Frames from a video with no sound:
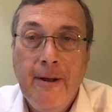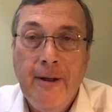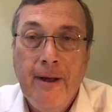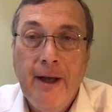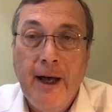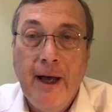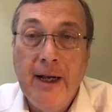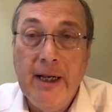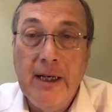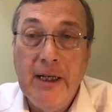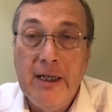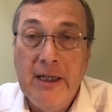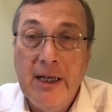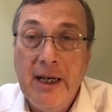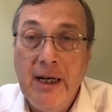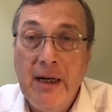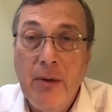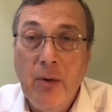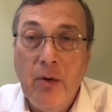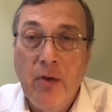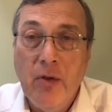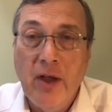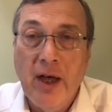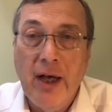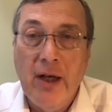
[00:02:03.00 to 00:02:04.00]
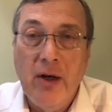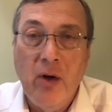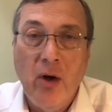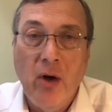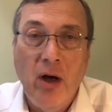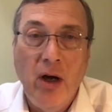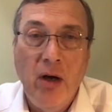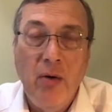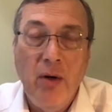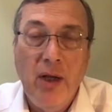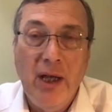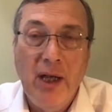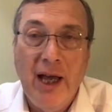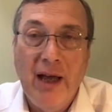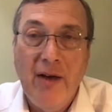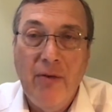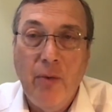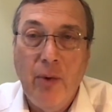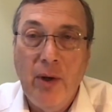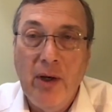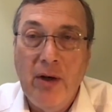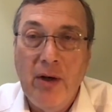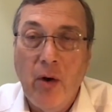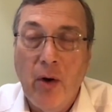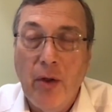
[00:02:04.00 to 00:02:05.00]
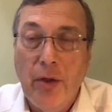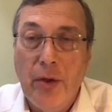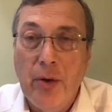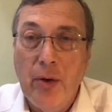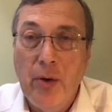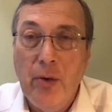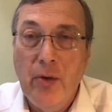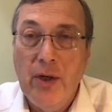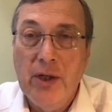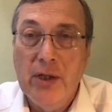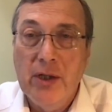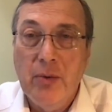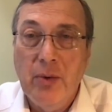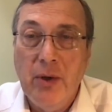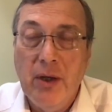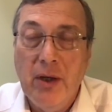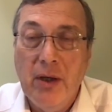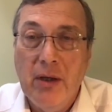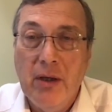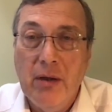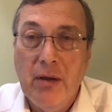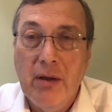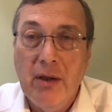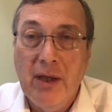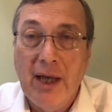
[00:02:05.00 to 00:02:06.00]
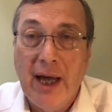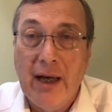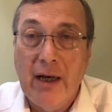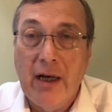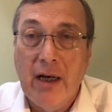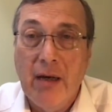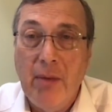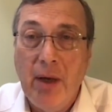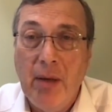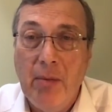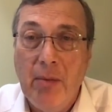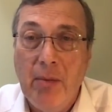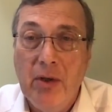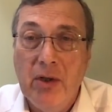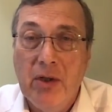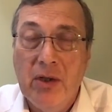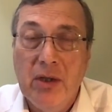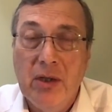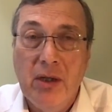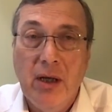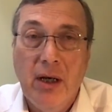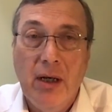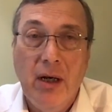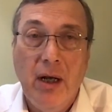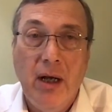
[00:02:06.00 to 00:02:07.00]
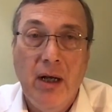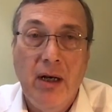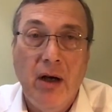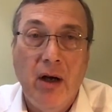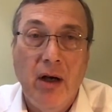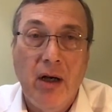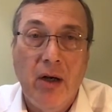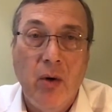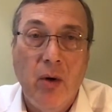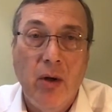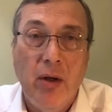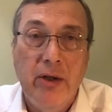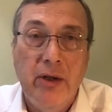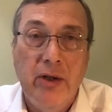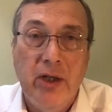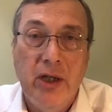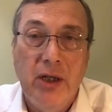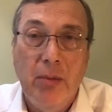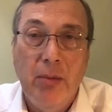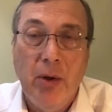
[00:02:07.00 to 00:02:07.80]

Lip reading: And in dealing with that, not only have we got through this with that commitment and high quality,